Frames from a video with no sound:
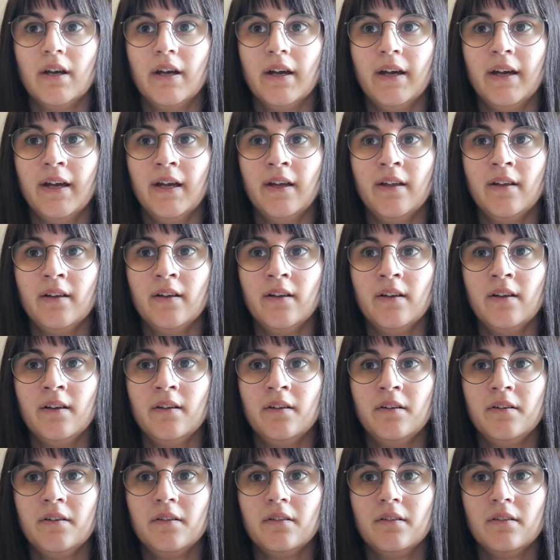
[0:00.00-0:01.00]

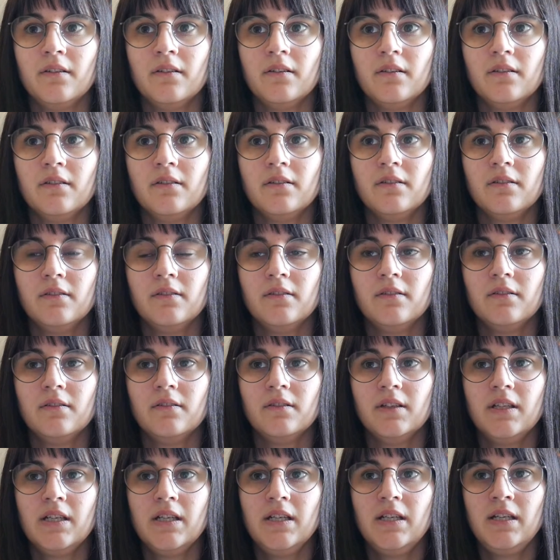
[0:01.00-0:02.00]
and
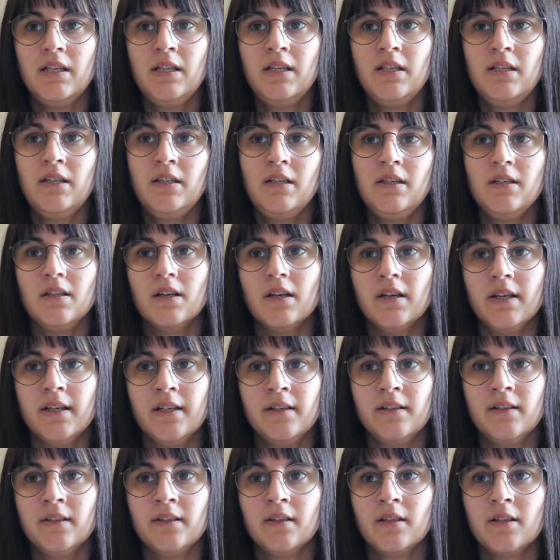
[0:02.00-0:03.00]
he
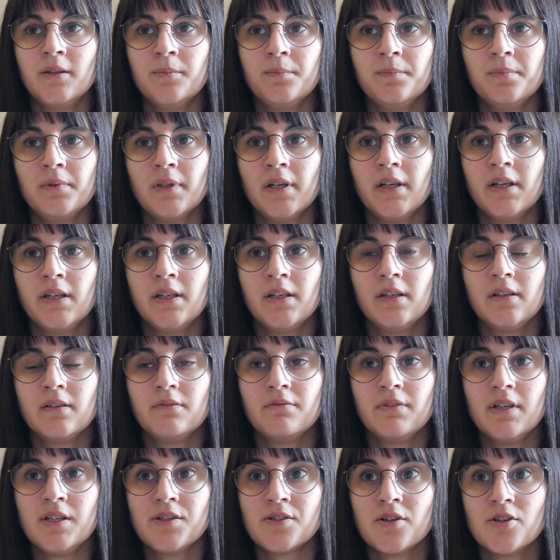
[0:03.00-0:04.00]
ended up like
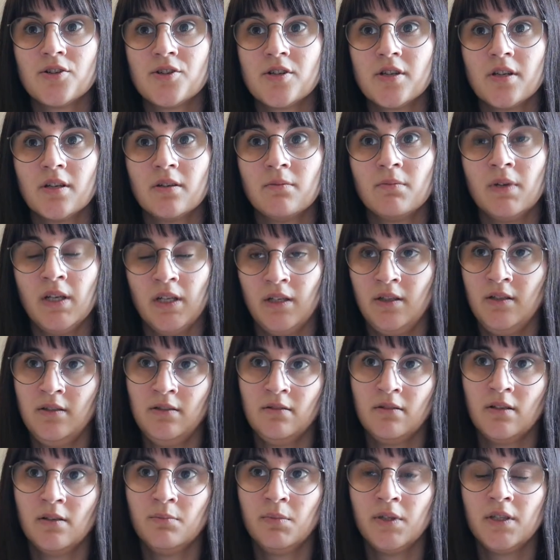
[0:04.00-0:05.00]
researching me
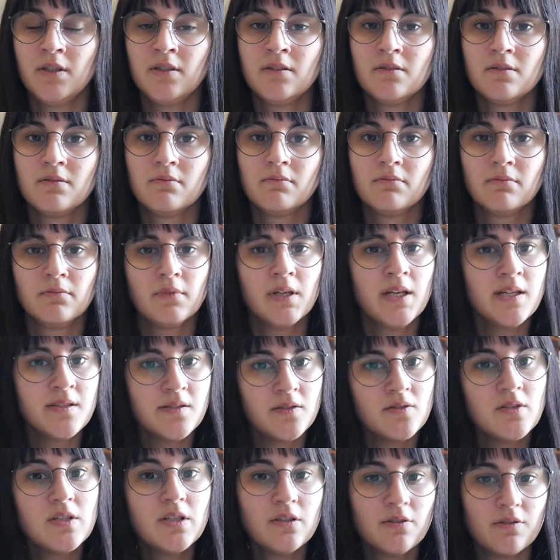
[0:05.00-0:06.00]
a bit, as
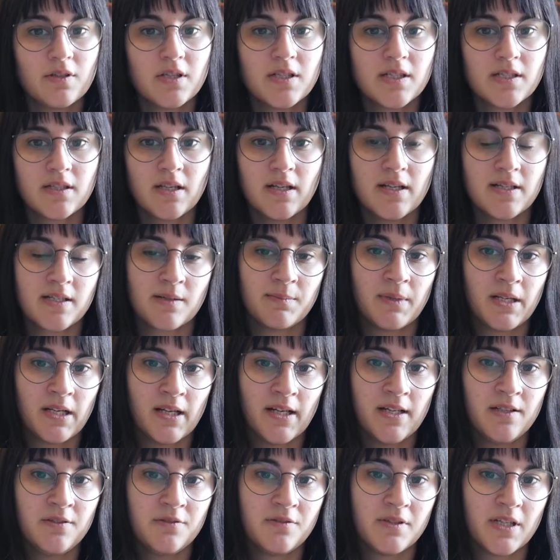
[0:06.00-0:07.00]
you do these days. I mean,
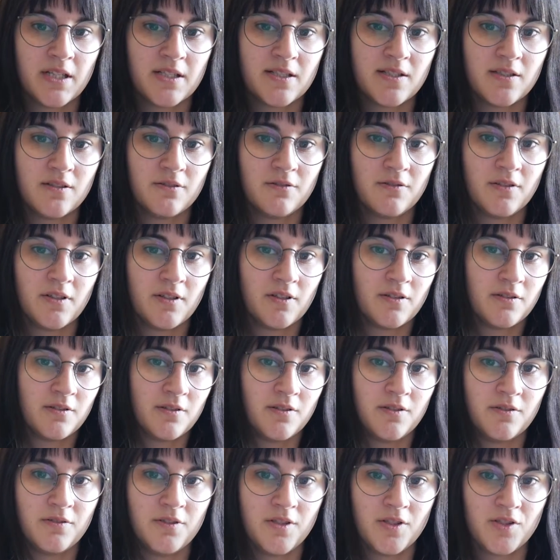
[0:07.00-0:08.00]
I do that too, you know,
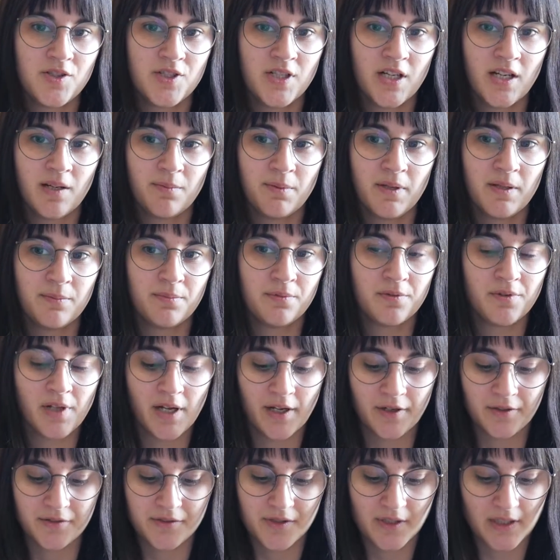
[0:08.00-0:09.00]
you check people
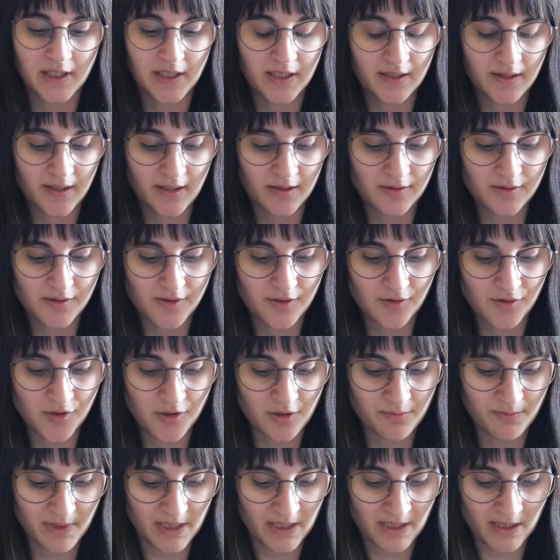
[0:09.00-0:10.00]
out, like their
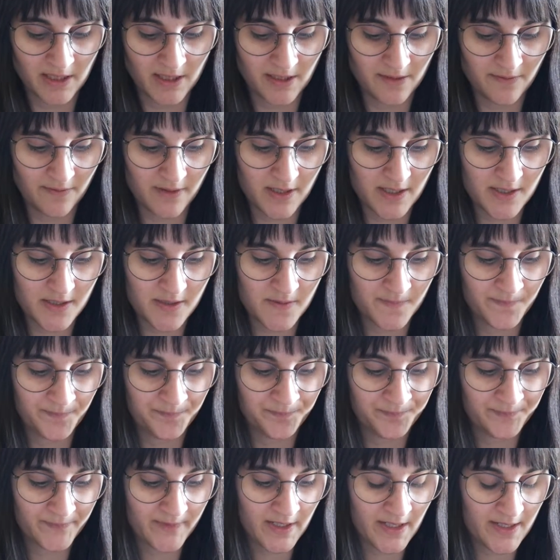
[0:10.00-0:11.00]
social media and things.
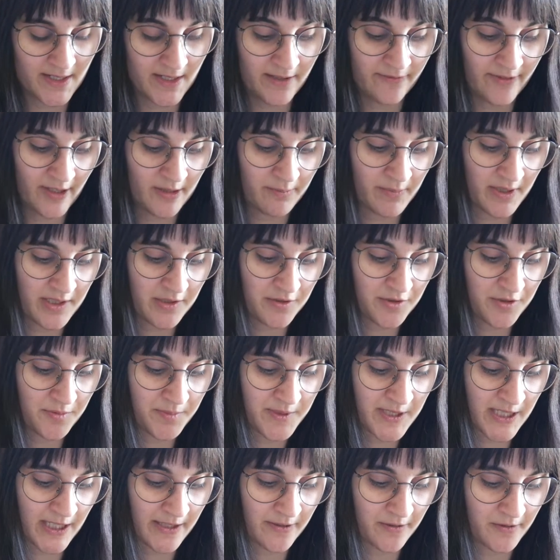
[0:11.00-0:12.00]
And he found my YouTube
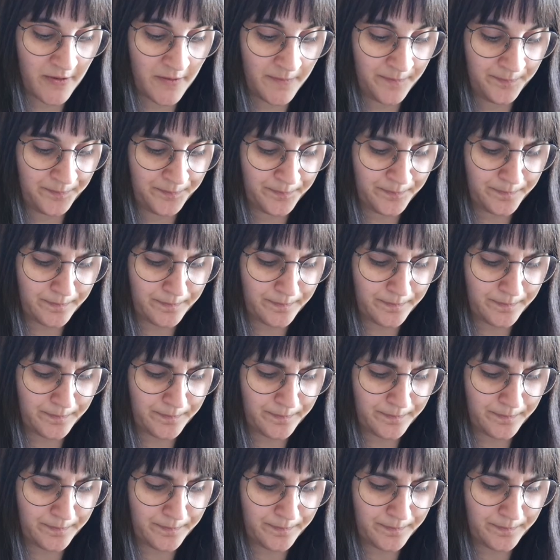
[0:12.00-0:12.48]
channel,